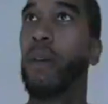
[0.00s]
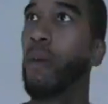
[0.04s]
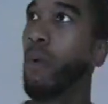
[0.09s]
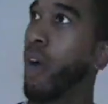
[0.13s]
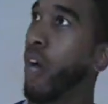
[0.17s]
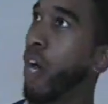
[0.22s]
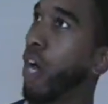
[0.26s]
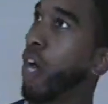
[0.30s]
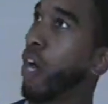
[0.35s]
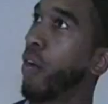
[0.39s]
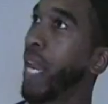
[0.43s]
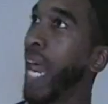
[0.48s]
Woo,
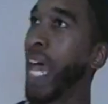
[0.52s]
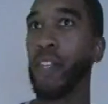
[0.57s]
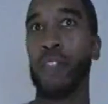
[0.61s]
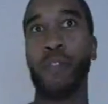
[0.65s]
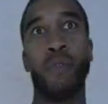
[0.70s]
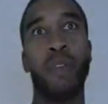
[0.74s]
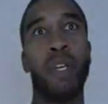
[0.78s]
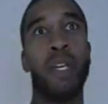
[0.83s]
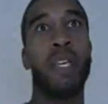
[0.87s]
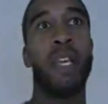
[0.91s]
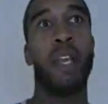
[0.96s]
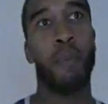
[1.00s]

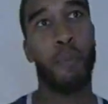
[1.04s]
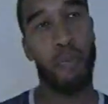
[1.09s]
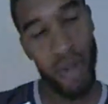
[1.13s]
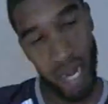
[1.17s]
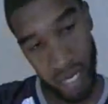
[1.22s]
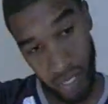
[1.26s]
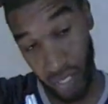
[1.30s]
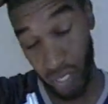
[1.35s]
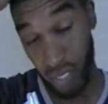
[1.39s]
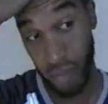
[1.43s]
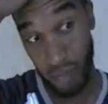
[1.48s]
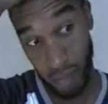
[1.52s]
that's really
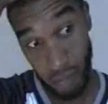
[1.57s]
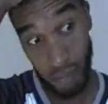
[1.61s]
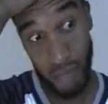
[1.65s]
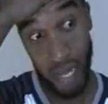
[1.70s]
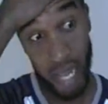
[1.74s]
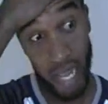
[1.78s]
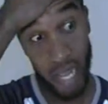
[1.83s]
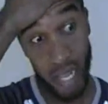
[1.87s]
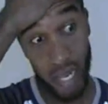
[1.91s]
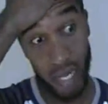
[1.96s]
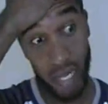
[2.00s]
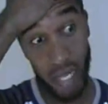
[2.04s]
oppression.
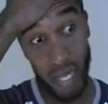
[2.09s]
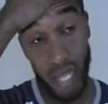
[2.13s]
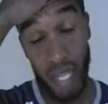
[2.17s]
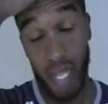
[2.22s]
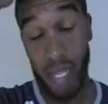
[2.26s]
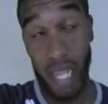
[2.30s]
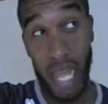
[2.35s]
Man,